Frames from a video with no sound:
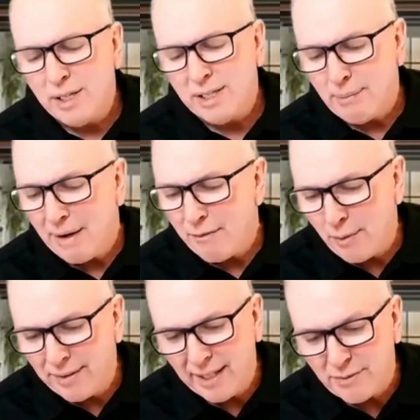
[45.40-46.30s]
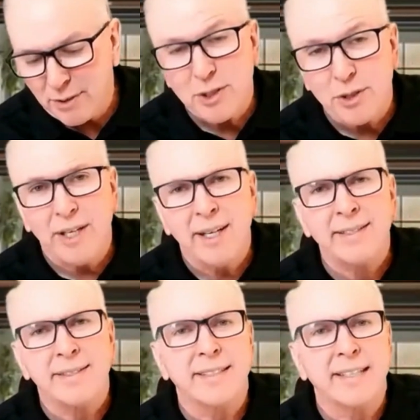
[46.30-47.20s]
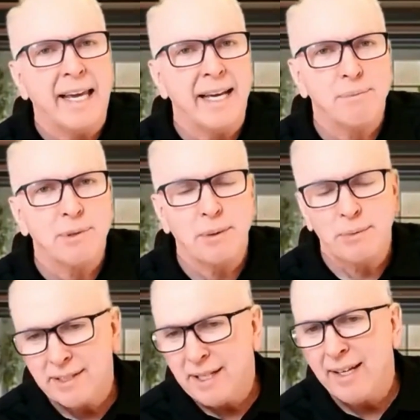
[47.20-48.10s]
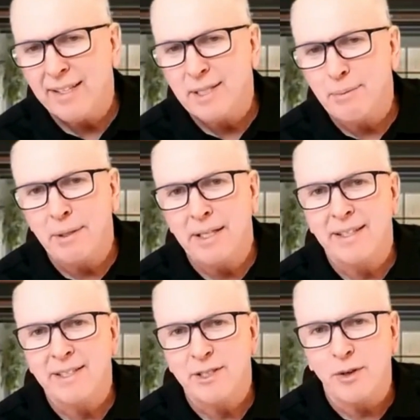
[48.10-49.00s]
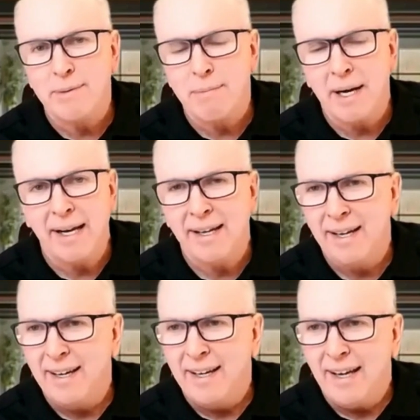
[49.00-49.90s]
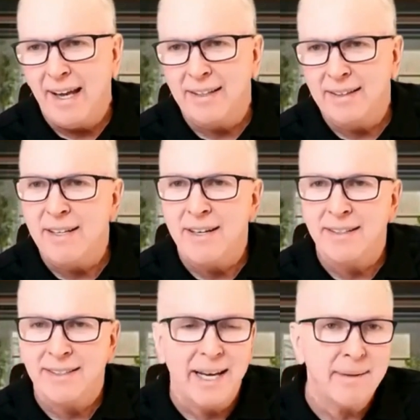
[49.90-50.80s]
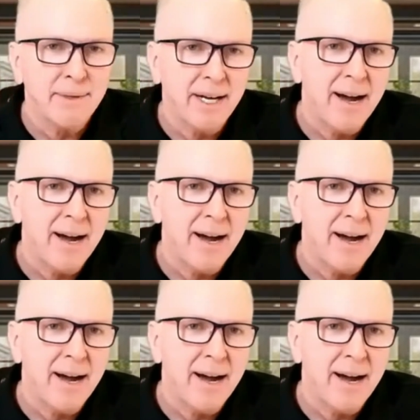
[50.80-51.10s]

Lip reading: welcome everyone. Thanks for joining us. Today I'm super excited to be joined by a longtime